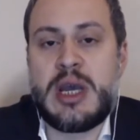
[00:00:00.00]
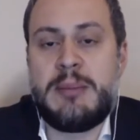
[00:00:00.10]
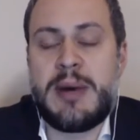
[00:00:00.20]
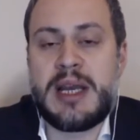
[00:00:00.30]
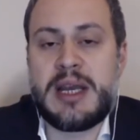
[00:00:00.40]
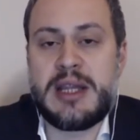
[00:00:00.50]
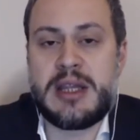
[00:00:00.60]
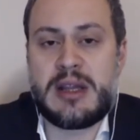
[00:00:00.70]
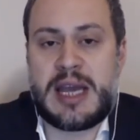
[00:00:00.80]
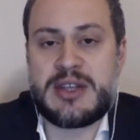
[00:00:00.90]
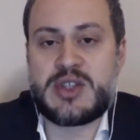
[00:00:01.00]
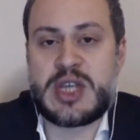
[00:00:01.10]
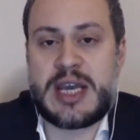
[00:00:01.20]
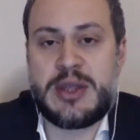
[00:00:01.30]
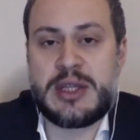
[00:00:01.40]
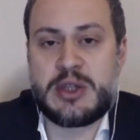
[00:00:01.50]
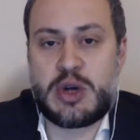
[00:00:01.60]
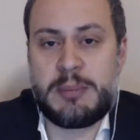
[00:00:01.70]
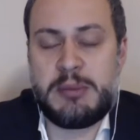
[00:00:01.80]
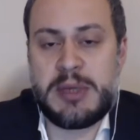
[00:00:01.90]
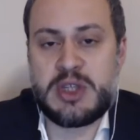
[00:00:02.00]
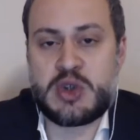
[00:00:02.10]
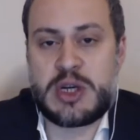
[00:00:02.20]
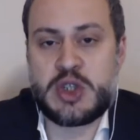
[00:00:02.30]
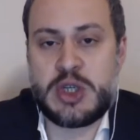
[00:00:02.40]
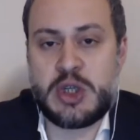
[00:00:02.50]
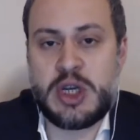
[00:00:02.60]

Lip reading: But nonetheless, I think the Trump administration